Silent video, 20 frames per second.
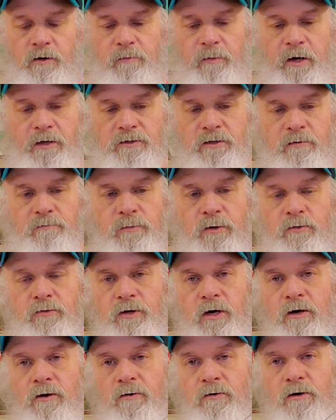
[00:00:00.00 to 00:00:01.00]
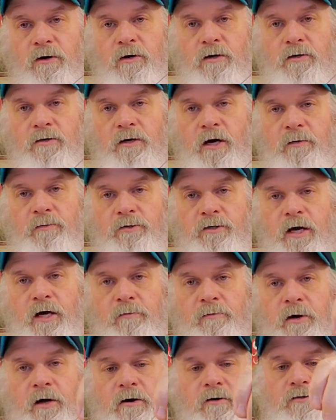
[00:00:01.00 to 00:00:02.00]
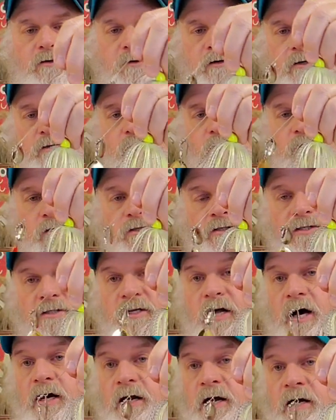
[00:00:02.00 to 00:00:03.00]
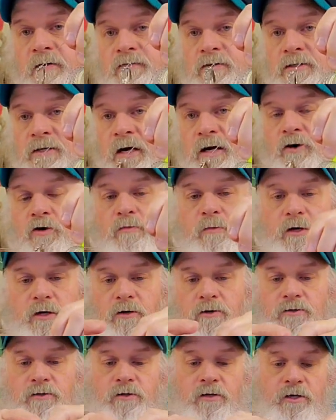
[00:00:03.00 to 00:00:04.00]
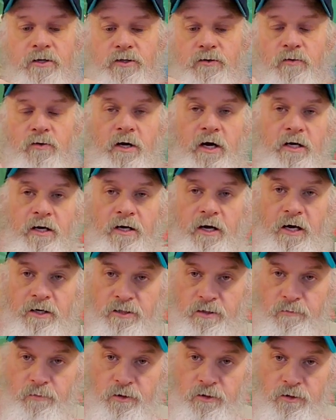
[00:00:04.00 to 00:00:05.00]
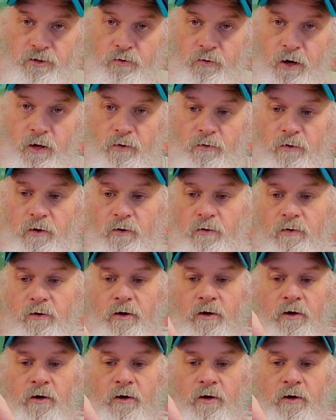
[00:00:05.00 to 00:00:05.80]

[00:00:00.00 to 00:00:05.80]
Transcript: basic bulldog type shad pattern. So this one does not have a tail because this one I could actually put a trailer on.